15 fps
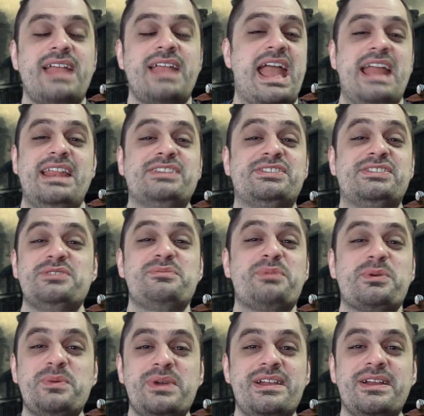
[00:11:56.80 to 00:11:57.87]
And it's super
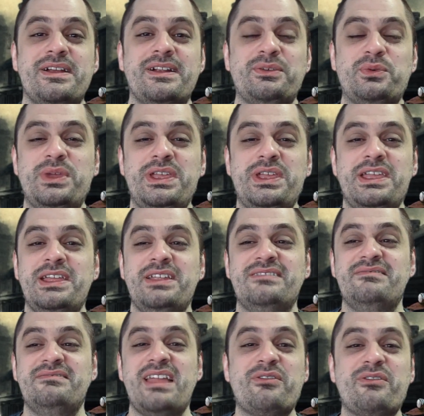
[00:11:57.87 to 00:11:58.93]
weird. We
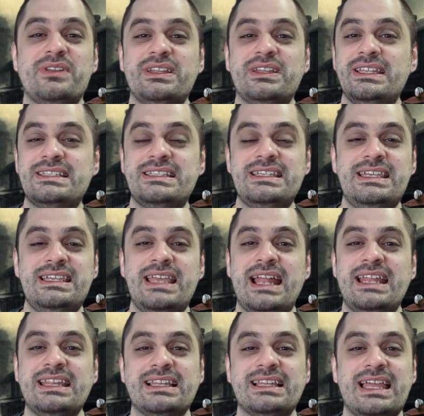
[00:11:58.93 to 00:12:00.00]
never really see
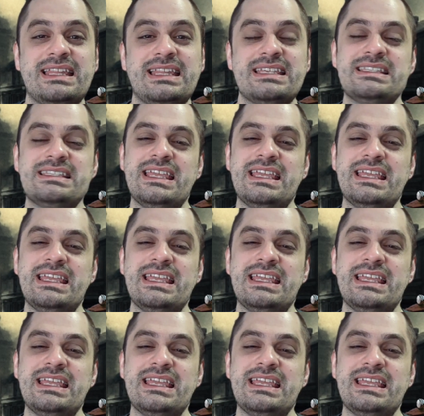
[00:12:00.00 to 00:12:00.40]
anything like this.